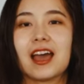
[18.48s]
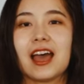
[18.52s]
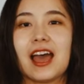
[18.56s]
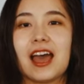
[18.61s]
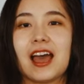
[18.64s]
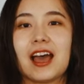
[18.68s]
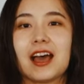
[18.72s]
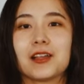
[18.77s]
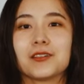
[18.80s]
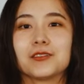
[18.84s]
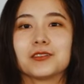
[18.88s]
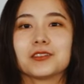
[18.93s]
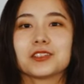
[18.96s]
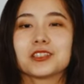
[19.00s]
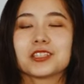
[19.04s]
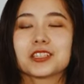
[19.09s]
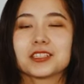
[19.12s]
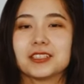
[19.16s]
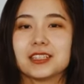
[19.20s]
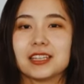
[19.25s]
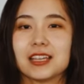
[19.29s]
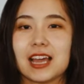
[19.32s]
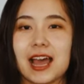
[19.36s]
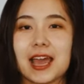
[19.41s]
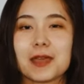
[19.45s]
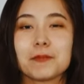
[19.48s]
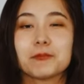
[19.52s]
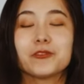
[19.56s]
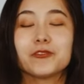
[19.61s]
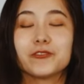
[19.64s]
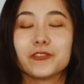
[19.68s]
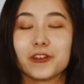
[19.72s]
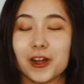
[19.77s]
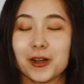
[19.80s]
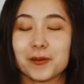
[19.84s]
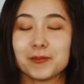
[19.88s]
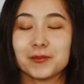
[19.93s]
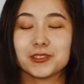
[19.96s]
And I'm
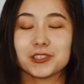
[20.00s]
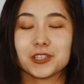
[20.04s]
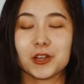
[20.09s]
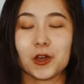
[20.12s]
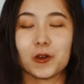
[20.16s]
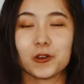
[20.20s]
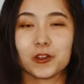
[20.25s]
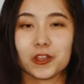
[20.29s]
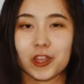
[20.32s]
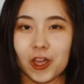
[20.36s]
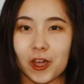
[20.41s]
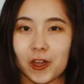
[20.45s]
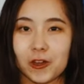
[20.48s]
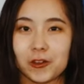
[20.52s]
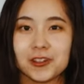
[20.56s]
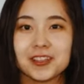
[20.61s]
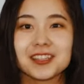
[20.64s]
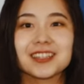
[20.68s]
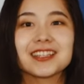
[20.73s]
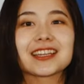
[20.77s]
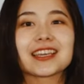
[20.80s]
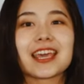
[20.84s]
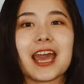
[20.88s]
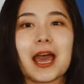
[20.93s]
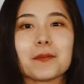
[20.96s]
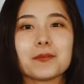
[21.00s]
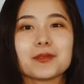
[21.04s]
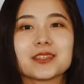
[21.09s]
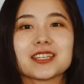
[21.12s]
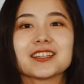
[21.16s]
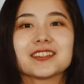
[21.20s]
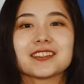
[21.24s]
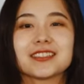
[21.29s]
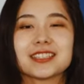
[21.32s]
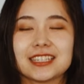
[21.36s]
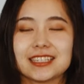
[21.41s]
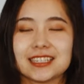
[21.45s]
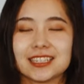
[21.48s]
from Tokyo, the
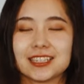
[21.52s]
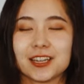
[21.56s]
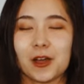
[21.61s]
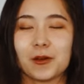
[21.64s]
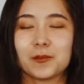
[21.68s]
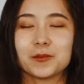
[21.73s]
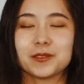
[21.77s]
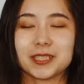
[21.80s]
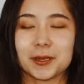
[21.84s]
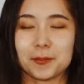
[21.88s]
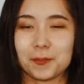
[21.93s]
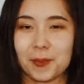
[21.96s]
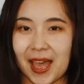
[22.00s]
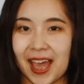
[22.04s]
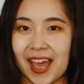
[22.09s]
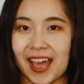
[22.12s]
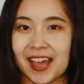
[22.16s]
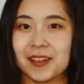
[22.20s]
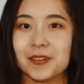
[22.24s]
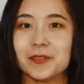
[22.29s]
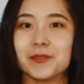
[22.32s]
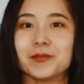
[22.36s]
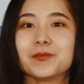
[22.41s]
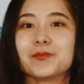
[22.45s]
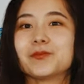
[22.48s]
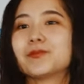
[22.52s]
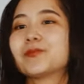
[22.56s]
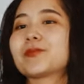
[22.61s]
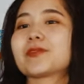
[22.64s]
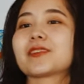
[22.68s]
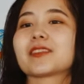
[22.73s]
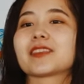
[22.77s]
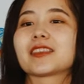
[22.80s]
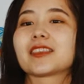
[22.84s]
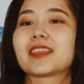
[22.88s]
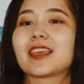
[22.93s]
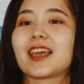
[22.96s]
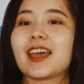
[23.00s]
capital city of Japan.
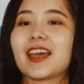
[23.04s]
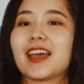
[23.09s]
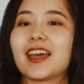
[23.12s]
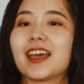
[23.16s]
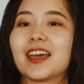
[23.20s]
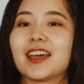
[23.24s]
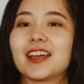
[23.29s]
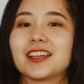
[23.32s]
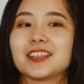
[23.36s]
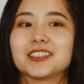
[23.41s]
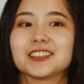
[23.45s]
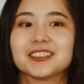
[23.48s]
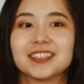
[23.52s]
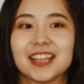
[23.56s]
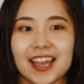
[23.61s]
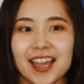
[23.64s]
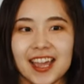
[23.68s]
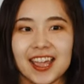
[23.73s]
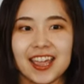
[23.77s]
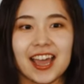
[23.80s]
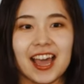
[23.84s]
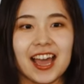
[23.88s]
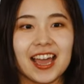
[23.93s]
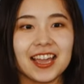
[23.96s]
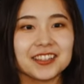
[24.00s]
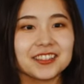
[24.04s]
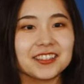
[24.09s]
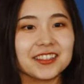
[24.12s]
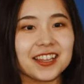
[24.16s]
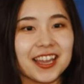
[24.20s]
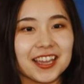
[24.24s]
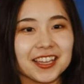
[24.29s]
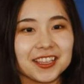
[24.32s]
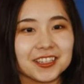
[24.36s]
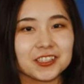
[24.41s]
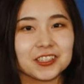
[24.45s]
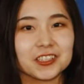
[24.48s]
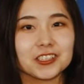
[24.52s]
Today, I'd
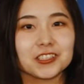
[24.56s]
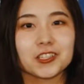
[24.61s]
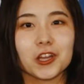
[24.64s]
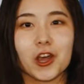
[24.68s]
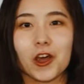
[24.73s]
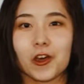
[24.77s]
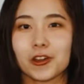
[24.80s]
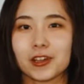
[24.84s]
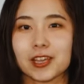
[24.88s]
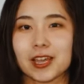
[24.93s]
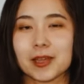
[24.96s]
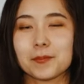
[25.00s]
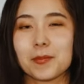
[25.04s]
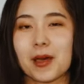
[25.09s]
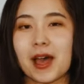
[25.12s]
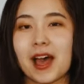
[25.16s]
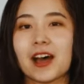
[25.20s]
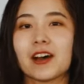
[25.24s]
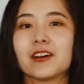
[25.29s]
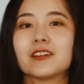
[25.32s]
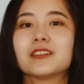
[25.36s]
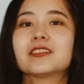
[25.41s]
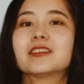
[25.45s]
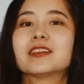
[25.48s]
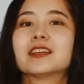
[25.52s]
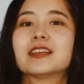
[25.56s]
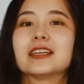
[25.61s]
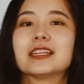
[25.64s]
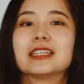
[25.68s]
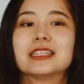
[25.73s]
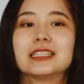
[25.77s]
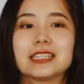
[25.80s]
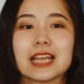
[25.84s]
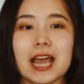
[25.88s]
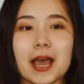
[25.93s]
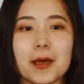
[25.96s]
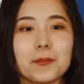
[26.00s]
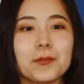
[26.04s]
like to talk about
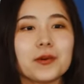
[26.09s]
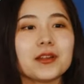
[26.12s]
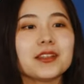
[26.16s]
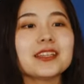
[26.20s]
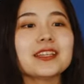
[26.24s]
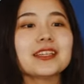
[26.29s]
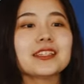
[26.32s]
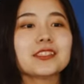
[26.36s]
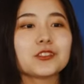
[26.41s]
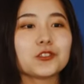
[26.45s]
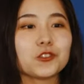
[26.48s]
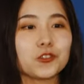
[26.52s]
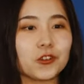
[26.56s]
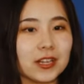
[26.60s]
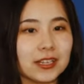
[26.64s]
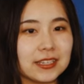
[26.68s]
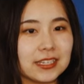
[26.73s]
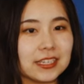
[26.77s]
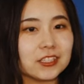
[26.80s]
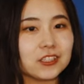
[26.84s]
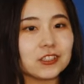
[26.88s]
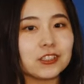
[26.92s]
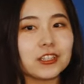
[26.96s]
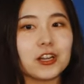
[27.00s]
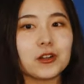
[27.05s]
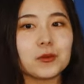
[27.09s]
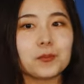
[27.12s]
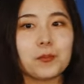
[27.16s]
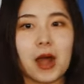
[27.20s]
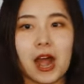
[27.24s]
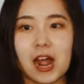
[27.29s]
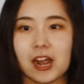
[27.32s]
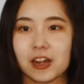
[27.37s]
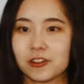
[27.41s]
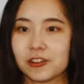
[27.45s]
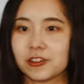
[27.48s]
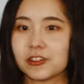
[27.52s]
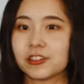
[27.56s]
Japanese traditional
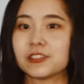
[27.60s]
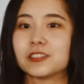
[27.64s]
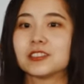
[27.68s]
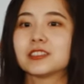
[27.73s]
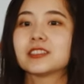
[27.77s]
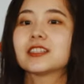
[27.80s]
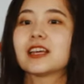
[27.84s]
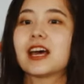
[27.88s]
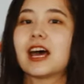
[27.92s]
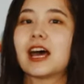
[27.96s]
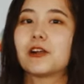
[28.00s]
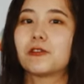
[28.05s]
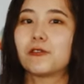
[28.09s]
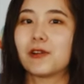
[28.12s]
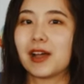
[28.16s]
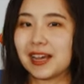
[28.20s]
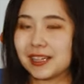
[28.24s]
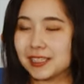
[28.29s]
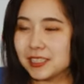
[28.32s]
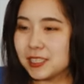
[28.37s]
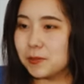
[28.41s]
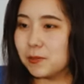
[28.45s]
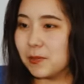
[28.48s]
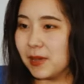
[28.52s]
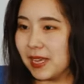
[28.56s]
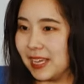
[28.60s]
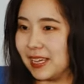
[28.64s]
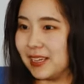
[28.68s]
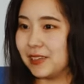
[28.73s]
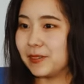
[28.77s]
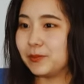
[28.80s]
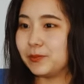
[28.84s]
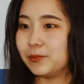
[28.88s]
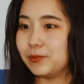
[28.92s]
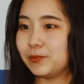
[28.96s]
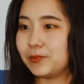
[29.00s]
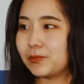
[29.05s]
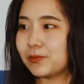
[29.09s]
patterns around me.
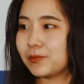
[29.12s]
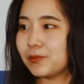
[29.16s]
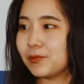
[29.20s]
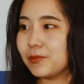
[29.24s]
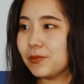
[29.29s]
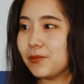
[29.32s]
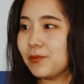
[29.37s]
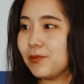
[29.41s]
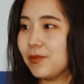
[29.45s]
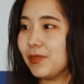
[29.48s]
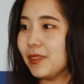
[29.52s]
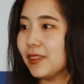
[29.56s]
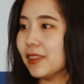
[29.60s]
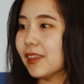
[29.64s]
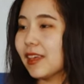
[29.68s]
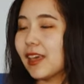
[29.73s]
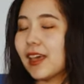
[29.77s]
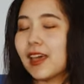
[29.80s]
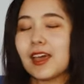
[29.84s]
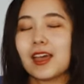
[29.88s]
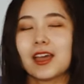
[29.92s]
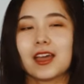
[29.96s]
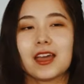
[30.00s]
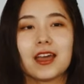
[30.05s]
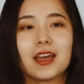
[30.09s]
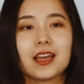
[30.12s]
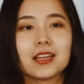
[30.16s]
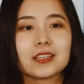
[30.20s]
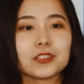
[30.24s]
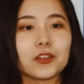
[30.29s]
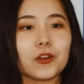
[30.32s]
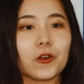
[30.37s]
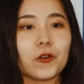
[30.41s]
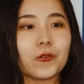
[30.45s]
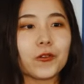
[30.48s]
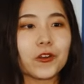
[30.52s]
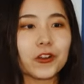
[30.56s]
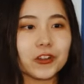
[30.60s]

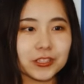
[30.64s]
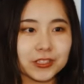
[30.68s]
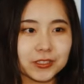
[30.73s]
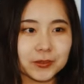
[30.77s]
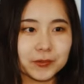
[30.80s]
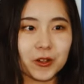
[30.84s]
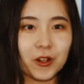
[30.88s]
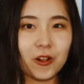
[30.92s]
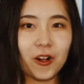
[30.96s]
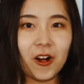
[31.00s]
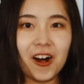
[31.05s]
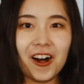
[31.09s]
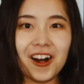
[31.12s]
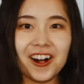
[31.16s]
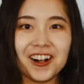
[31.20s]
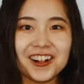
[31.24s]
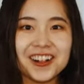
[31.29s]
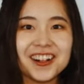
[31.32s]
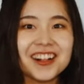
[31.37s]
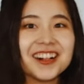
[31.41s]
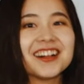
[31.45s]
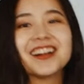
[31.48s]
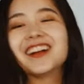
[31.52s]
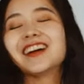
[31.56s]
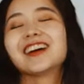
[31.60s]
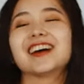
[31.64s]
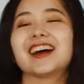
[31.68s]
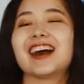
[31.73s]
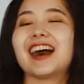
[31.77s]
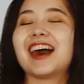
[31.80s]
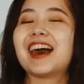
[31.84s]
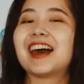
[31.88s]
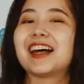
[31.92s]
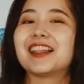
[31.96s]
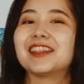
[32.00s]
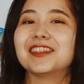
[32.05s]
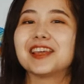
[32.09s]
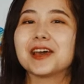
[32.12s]
So first of all,
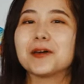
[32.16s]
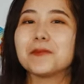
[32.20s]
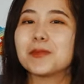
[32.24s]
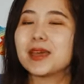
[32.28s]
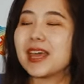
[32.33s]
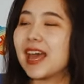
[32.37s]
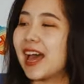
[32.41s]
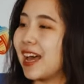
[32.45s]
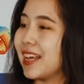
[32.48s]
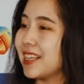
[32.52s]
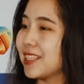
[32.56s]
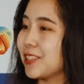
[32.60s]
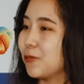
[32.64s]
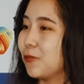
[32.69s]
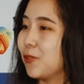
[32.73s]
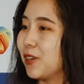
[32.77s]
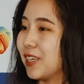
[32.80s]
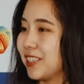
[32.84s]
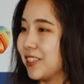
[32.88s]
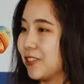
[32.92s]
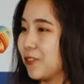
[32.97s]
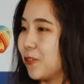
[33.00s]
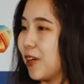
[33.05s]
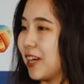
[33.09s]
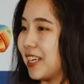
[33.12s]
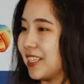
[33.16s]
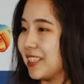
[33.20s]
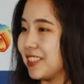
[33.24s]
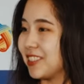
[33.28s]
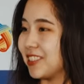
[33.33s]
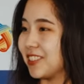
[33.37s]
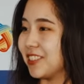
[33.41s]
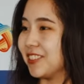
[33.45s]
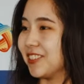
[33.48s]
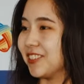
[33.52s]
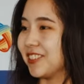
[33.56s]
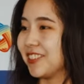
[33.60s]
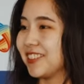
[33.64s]
let me ask one
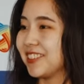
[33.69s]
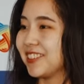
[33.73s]
question.